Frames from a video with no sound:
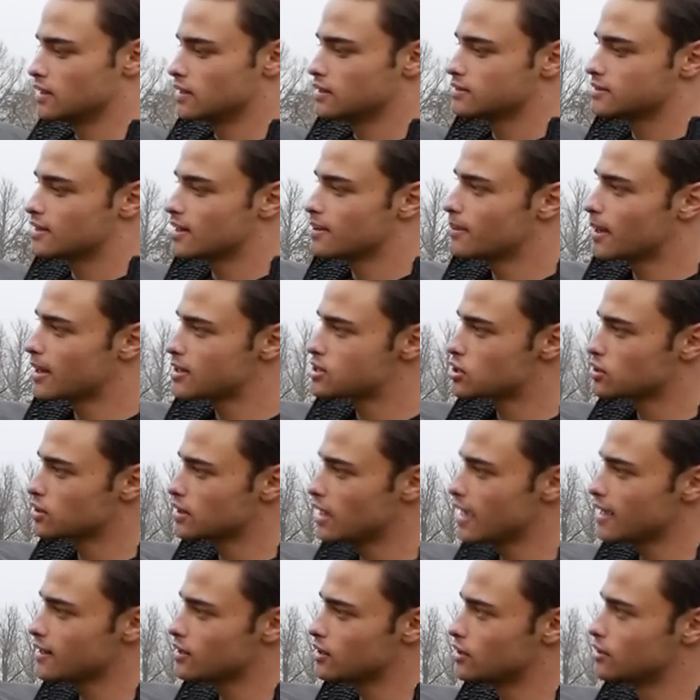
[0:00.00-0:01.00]
Oh. did Macho
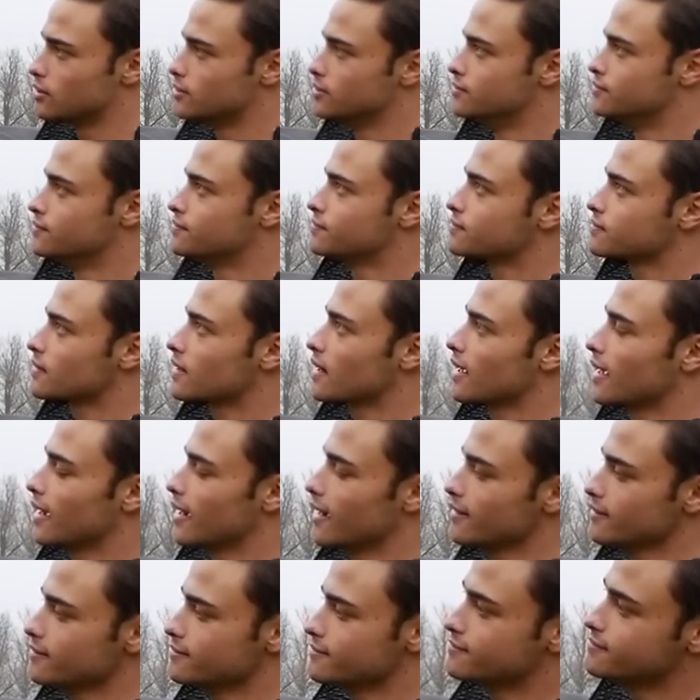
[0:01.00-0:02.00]
get you?
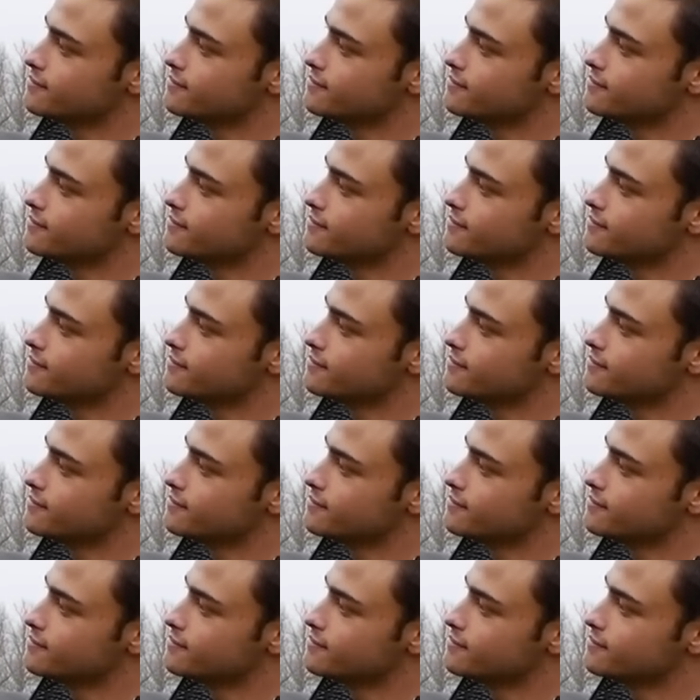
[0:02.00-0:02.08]
Huh?